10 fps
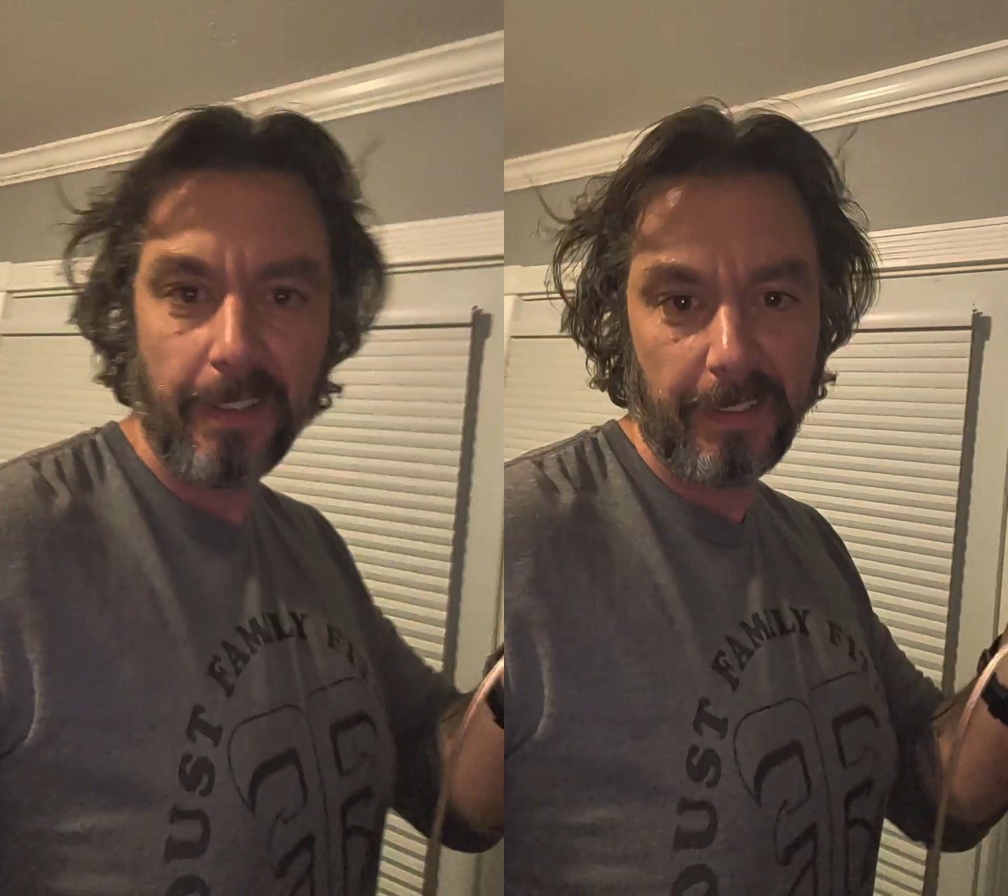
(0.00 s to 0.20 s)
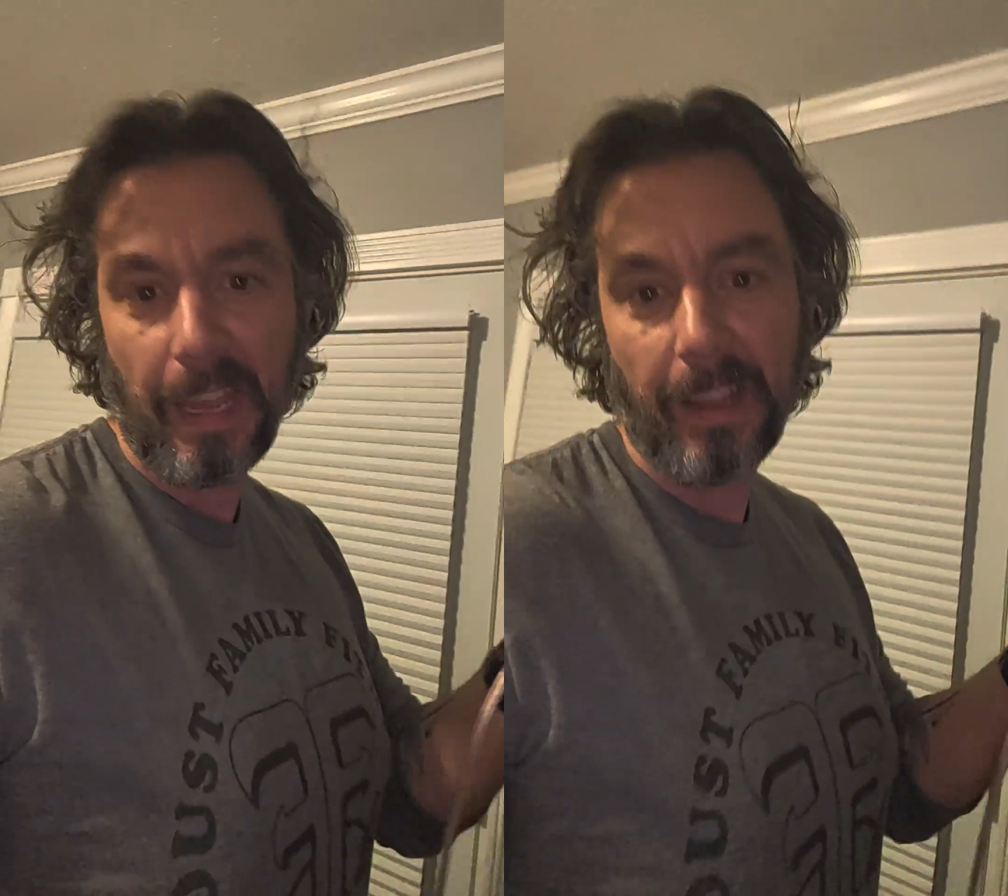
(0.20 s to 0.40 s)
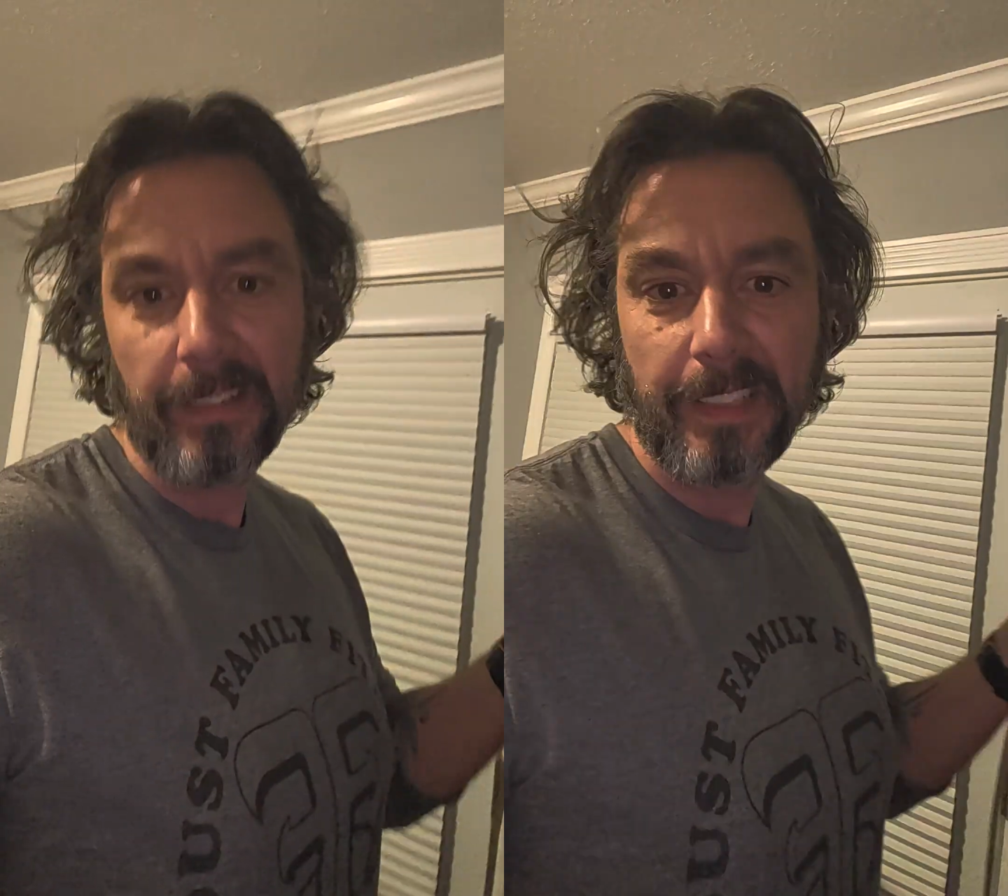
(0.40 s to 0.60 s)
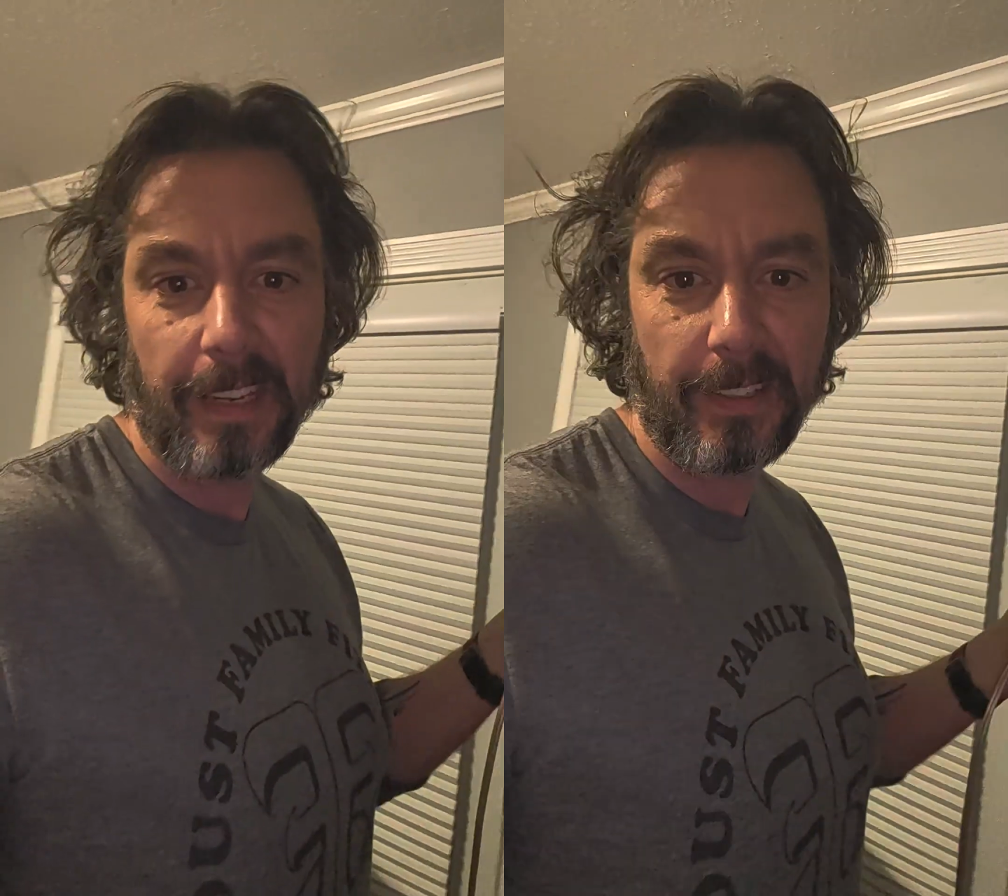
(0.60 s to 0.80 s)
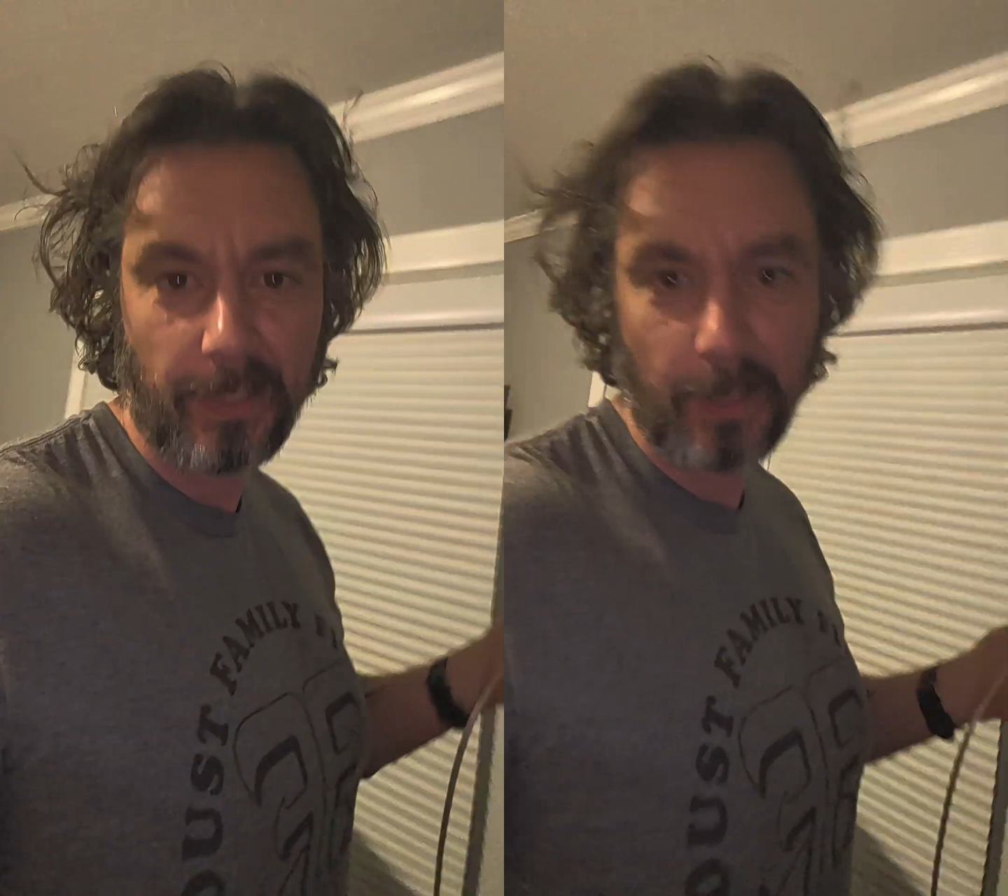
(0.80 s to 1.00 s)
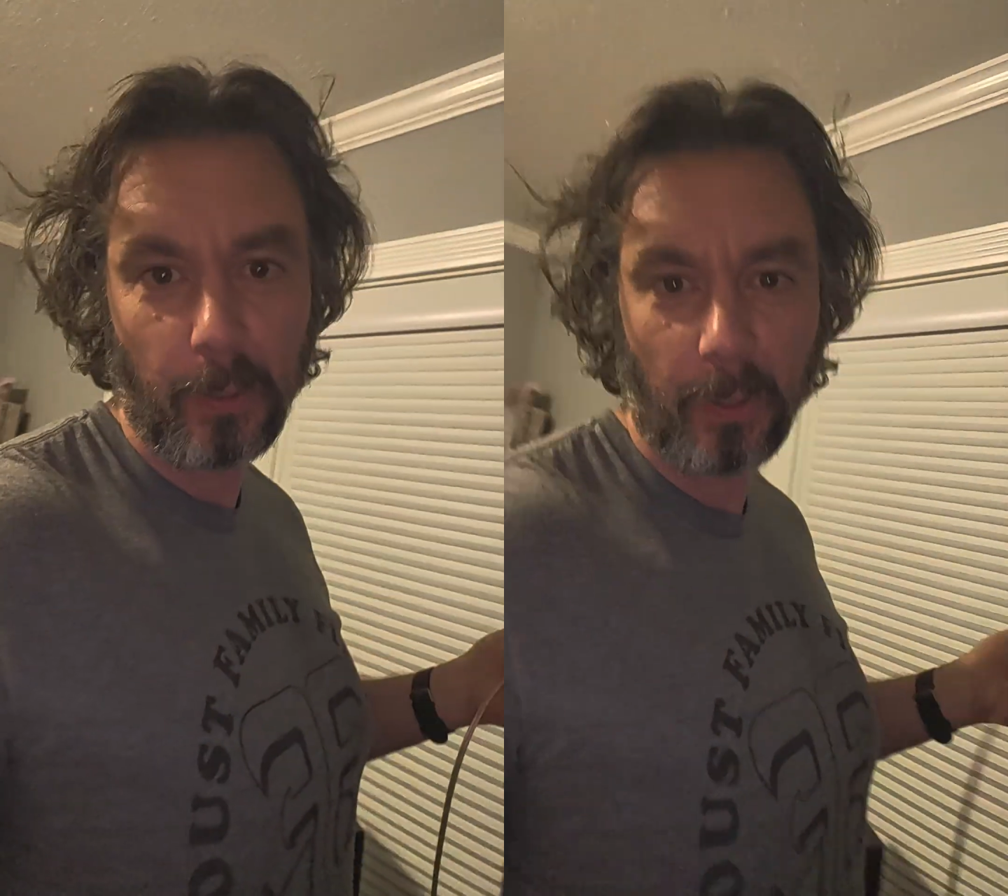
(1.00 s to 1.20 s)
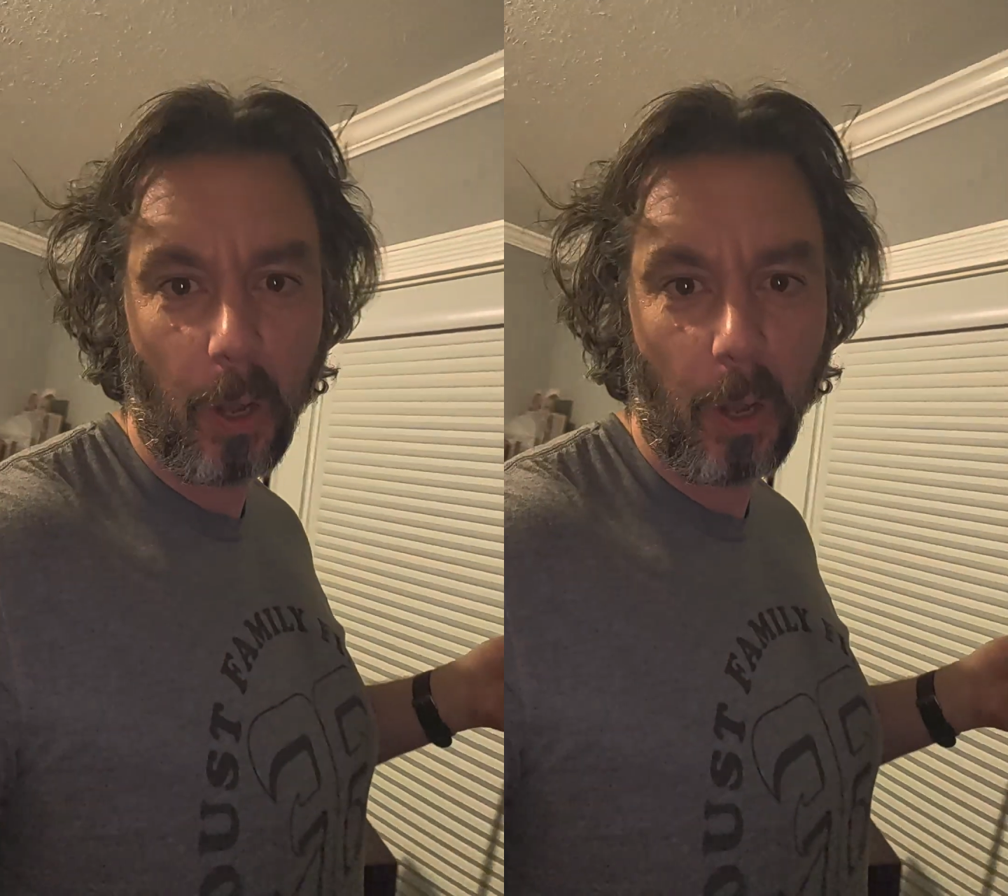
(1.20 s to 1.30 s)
Yeah, just a little